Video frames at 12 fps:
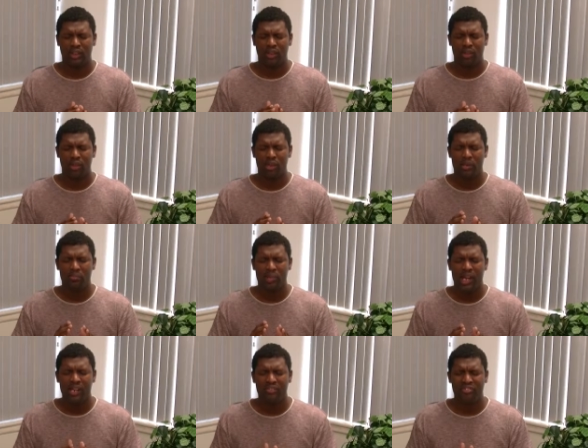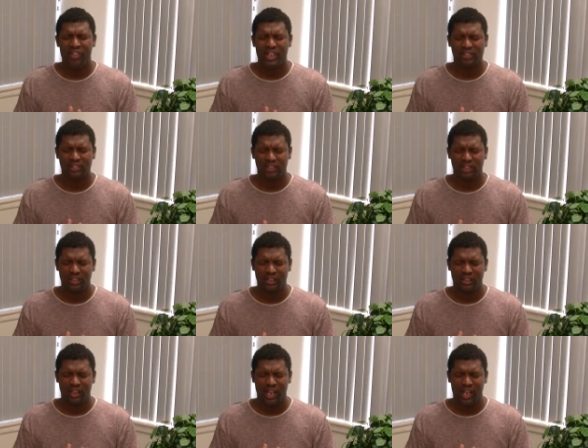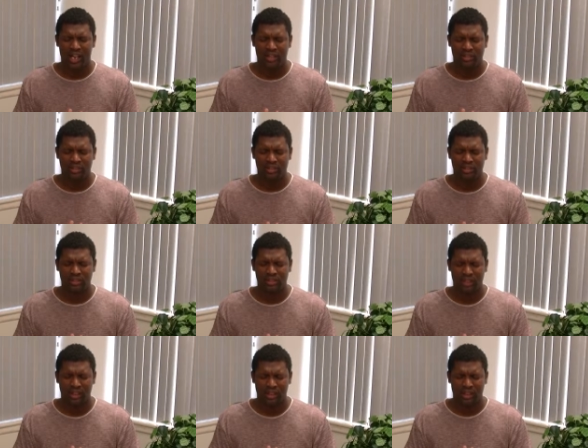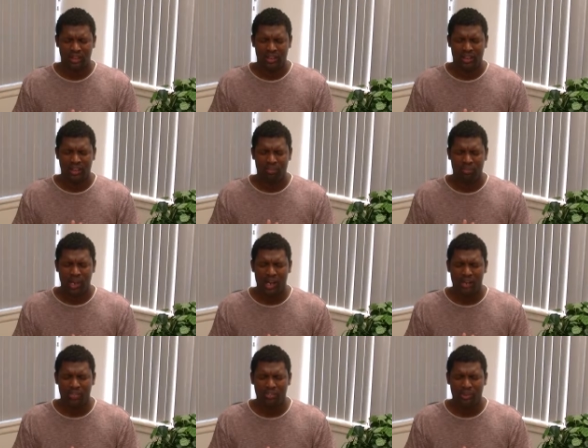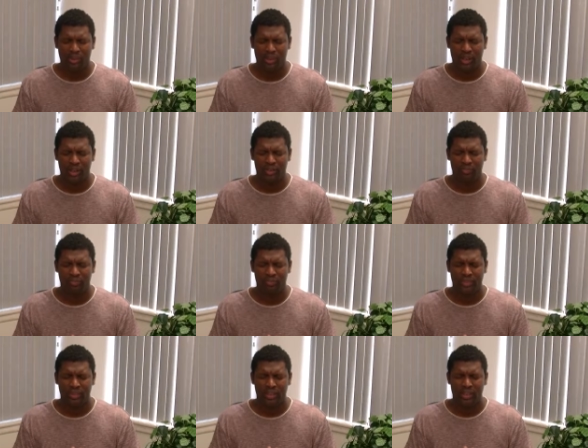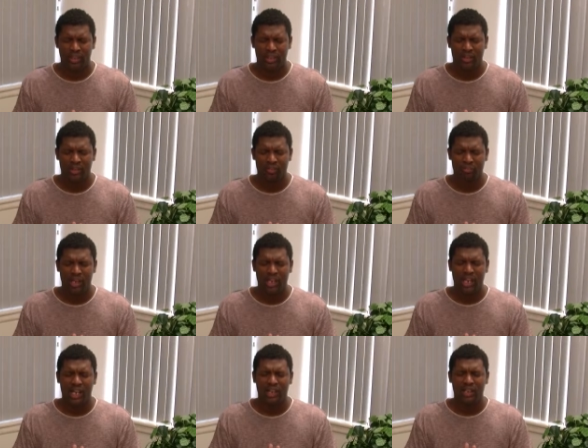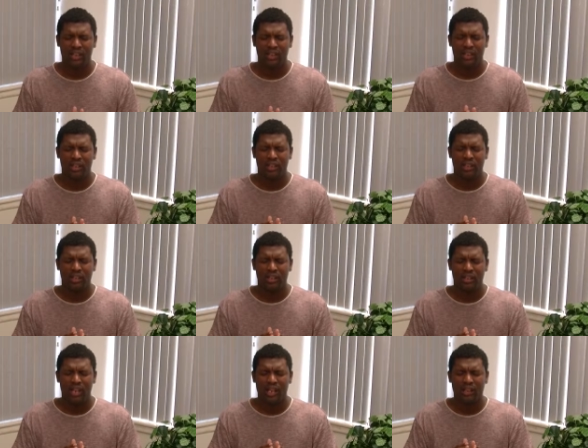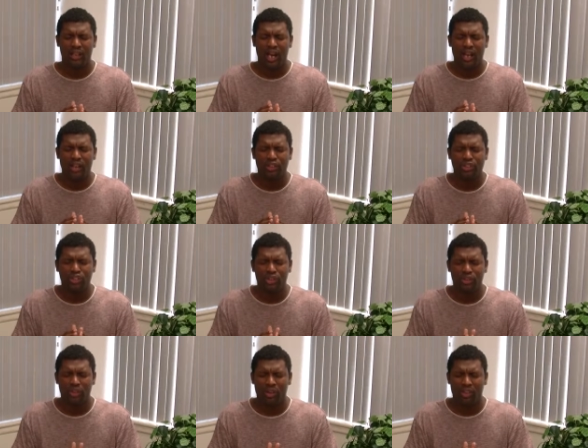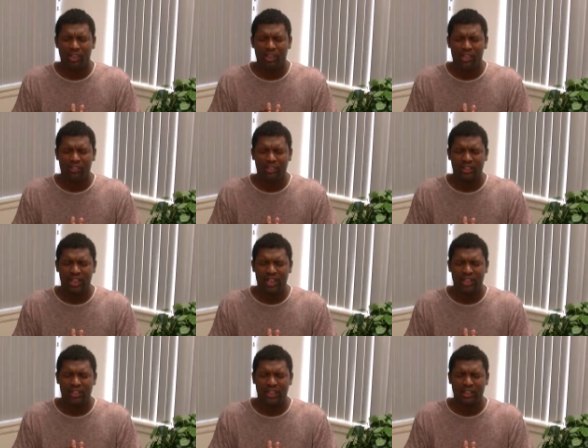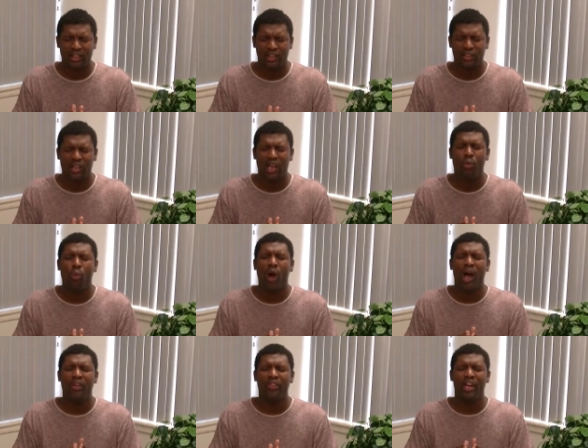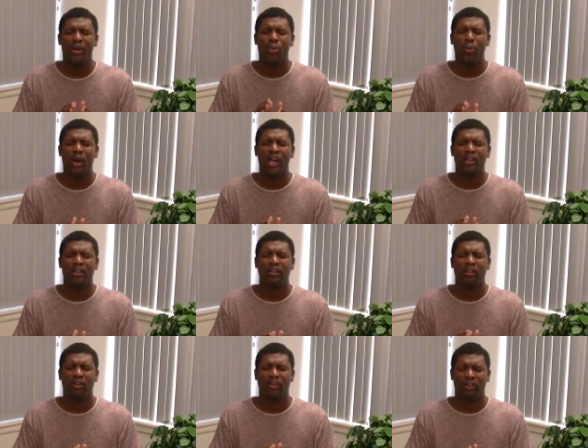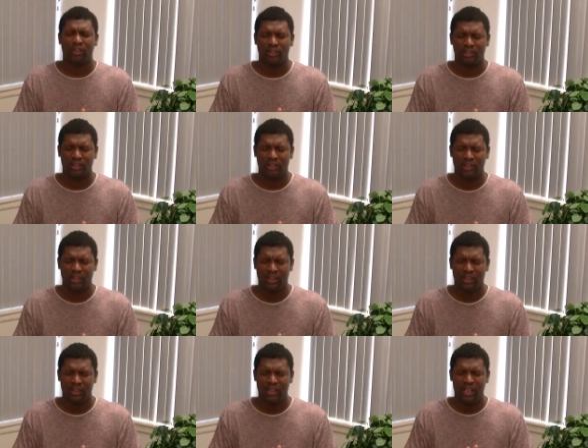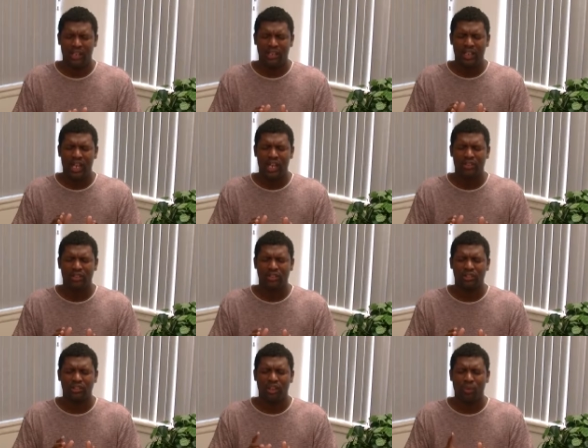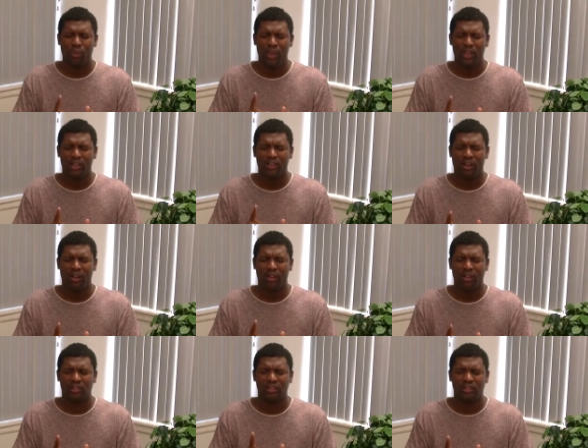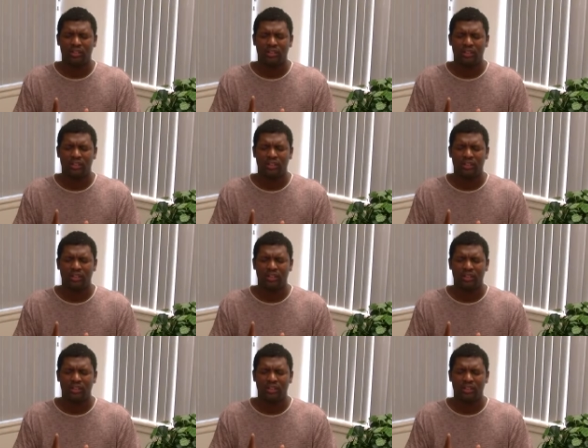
will be manifested in your lives in a powerful way. May they acknowledge you, Lord, in everything that they do. And while they wait, Lord, encourage their waiting hearts.